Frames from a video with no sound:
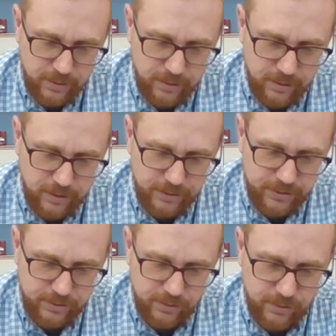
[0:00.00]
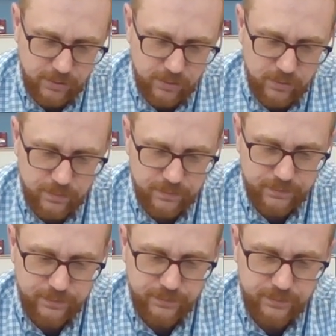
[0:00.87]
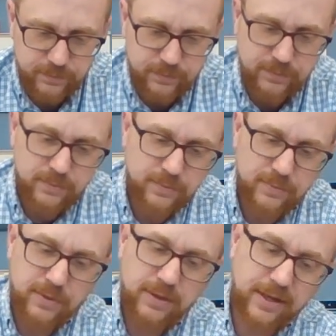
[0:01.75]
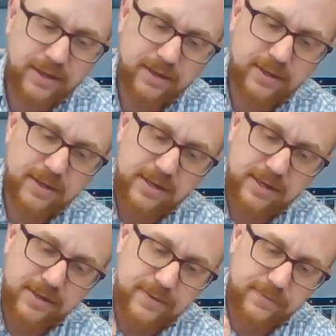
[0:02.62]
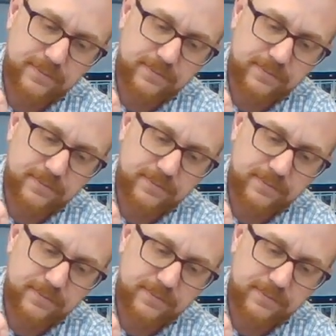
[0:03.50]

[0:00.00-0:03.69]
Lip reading: this screw. Tighten it down.